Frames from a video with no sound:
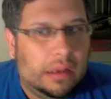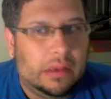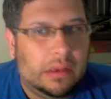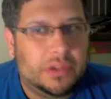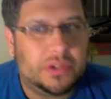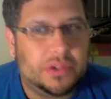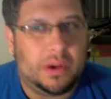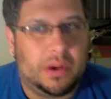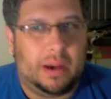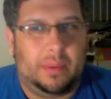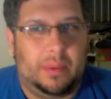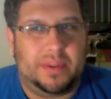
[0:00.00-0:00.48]

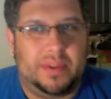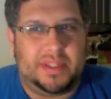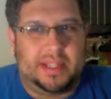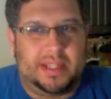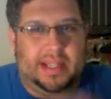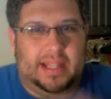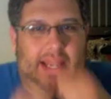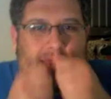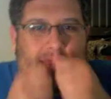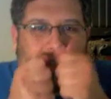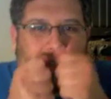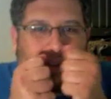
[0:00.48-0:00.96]
So I wasn't
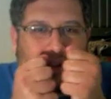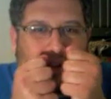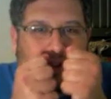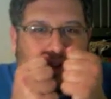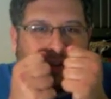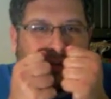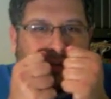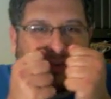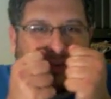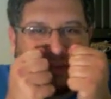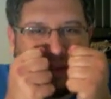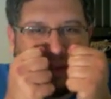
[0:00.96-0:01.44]
like
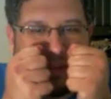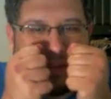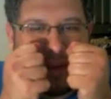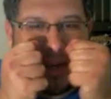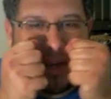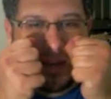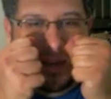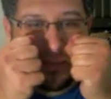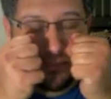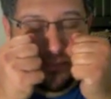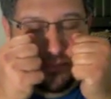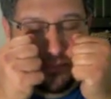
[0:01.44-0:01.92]
in
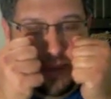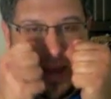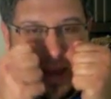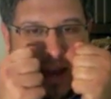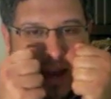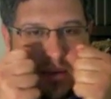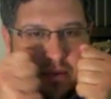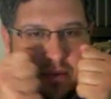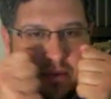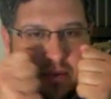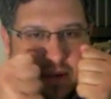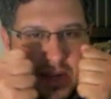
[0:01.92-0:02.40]
my
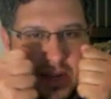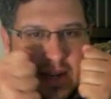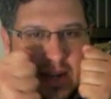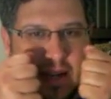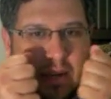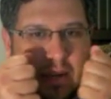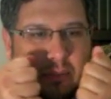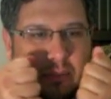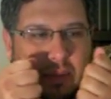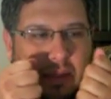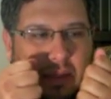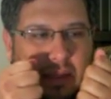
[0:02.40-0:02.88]
bed reading
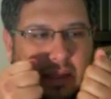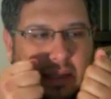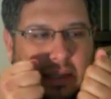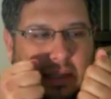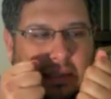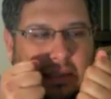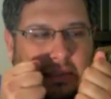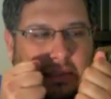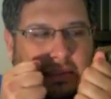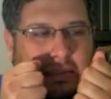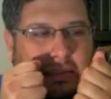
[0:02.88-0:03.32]
and being like